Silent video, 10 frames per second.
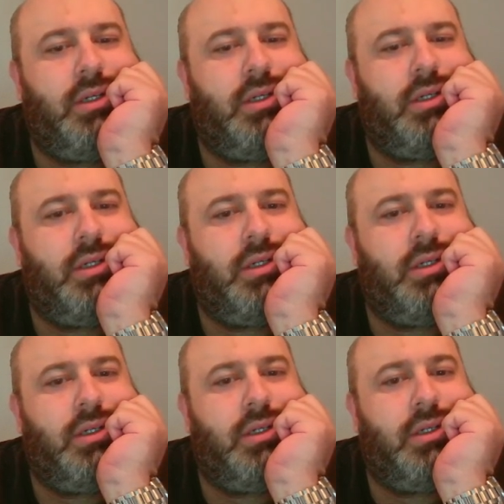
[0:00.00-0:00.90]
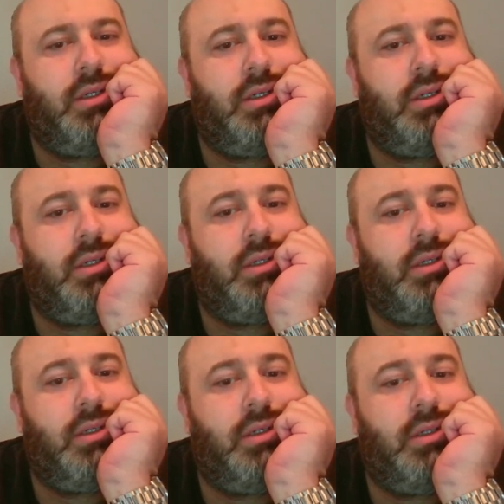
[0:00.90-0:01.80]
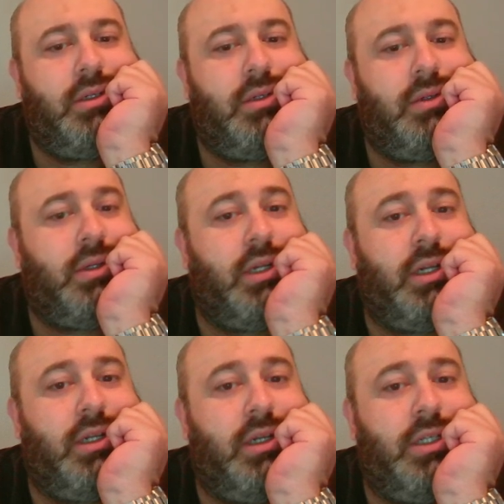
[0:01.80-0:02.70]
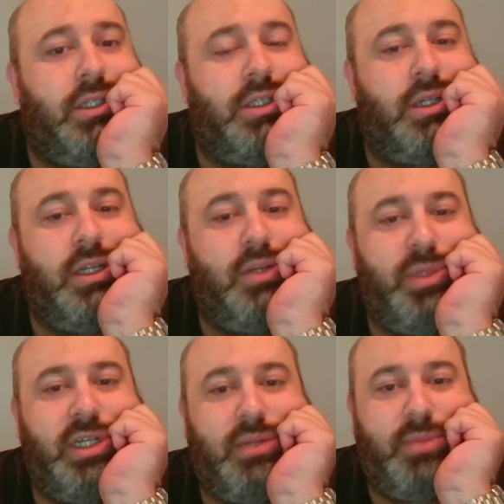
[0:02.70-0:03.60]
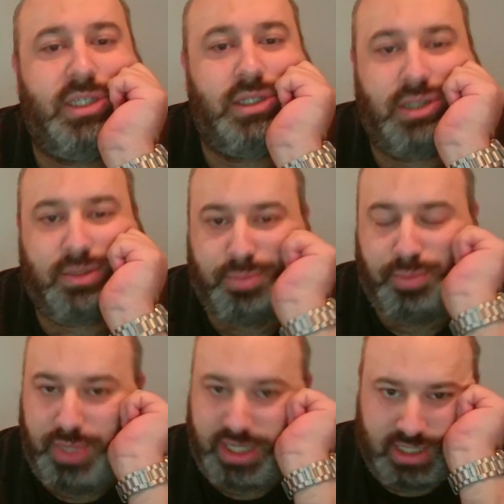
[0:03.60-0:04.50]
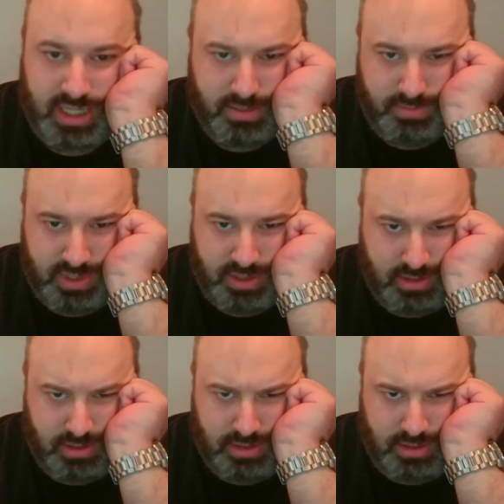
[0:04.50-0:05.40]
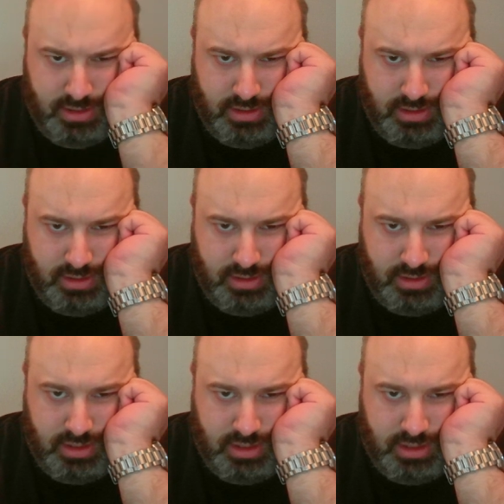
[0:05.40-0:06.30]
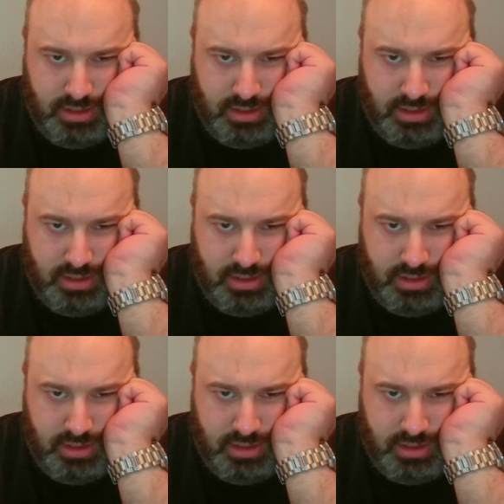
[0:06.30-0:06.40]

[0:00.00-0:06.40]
Well, not just a little bit. I messed it up big time. Thanks.